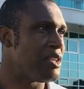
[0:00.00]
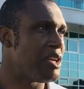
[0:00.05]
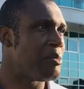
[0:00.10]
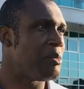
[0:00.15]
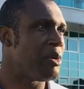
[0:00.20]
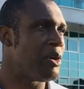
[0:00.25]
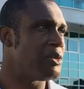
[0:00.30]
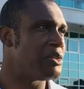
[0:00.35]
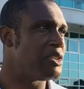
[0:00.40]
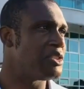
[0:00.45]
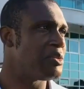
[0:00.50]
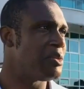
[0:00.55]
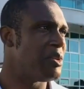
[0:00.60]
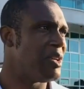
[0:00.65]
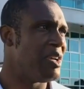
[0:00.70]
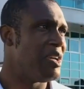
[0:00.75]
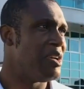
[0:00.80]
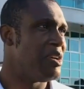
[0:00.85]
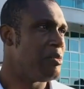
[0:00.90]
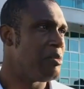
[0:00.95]
Their bowlers
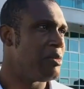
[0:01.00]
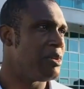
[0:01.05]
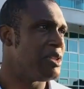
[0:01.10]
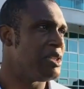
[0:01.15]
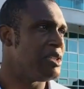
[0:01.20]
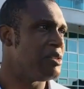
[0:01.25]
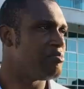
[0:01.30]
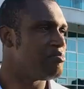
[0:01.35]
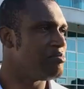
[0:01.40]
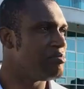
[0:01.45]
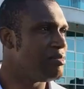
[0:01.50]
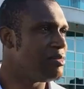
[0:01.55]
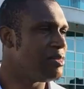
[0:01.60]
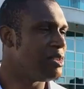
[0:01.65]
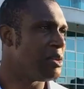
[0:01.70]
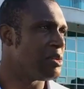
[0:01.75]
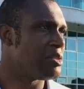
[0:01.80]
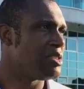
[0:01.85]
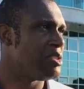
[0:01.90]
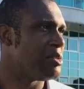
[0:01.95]
probably
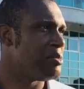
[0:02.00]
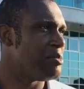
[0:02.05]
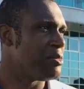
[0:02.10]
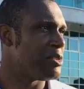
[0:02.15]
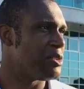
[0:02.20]
looked